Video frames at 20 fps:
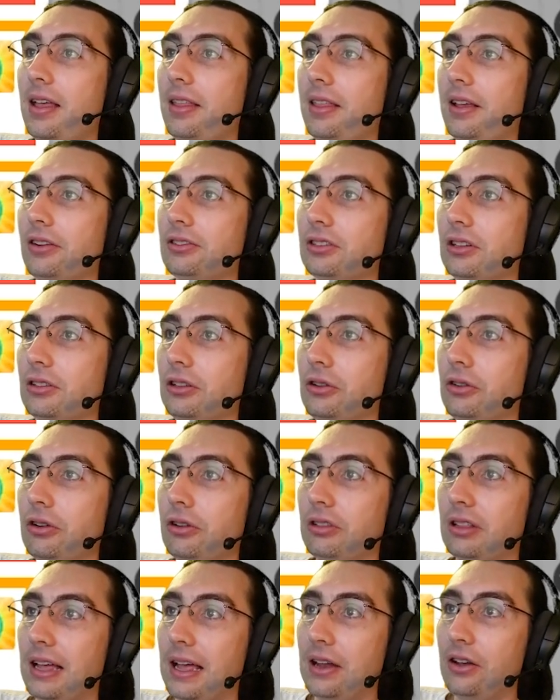There's a lunar
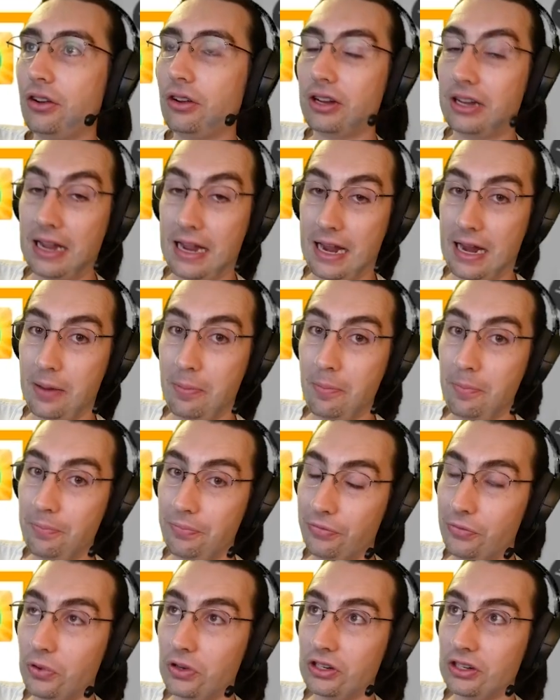lander game,
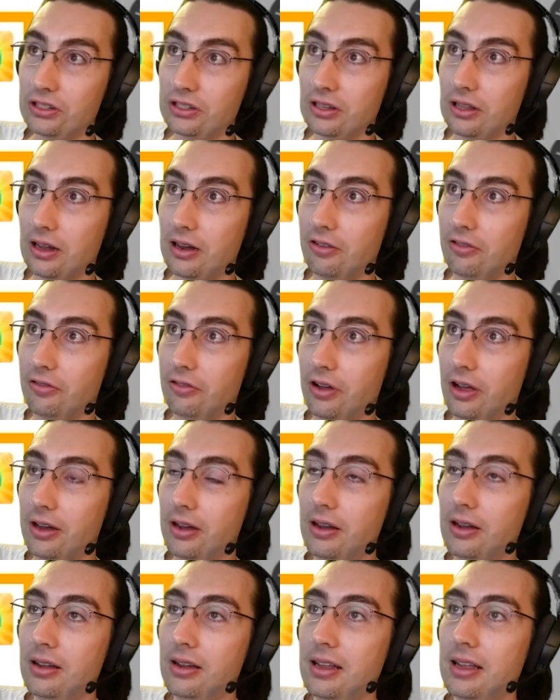which is a lot of
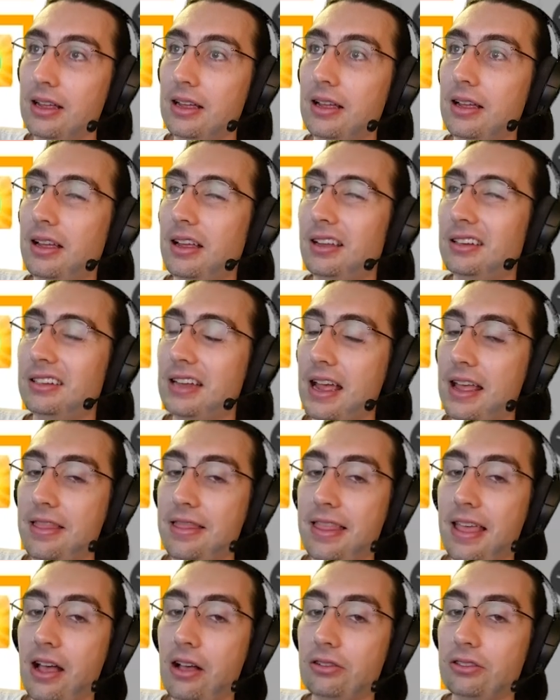fun.
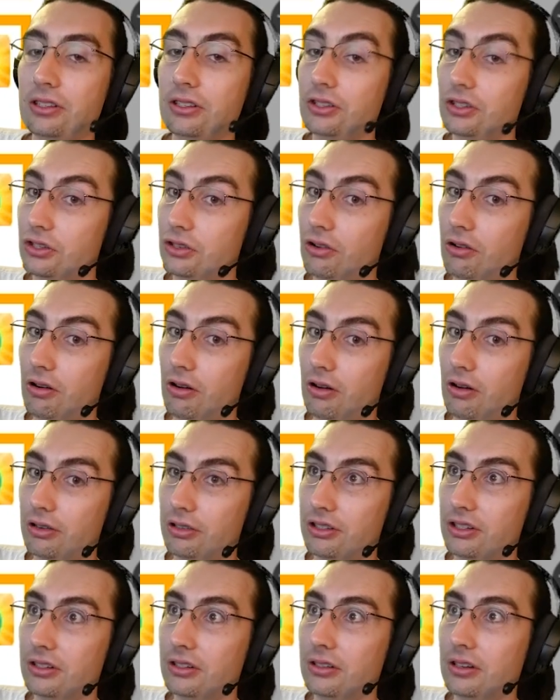10,000
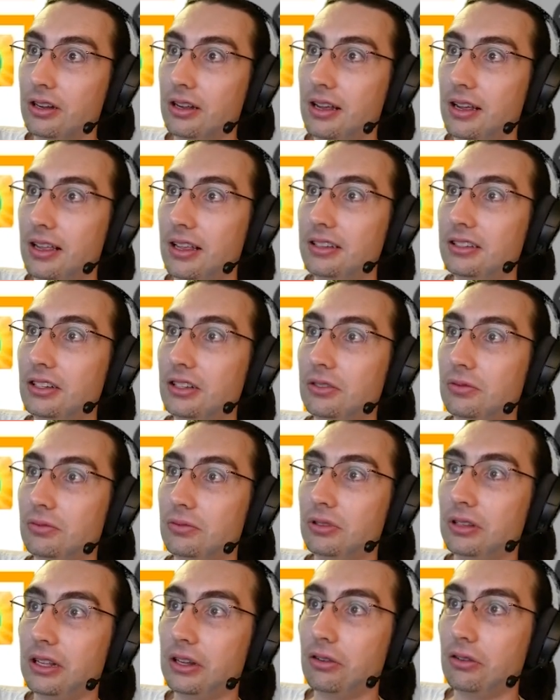stars. This is
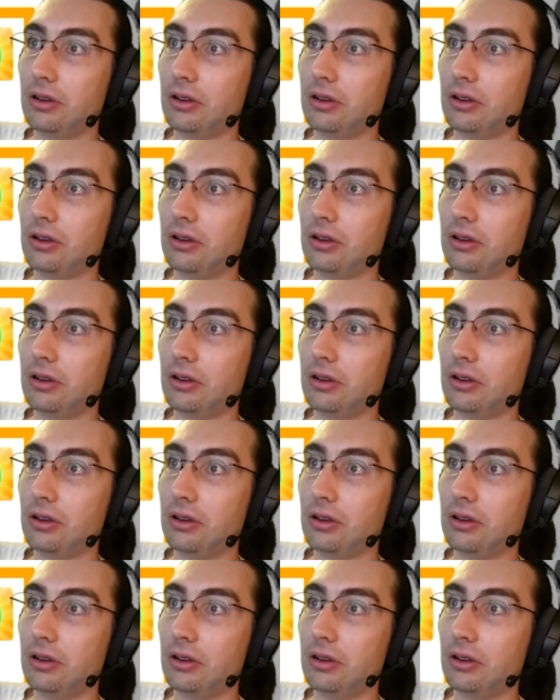really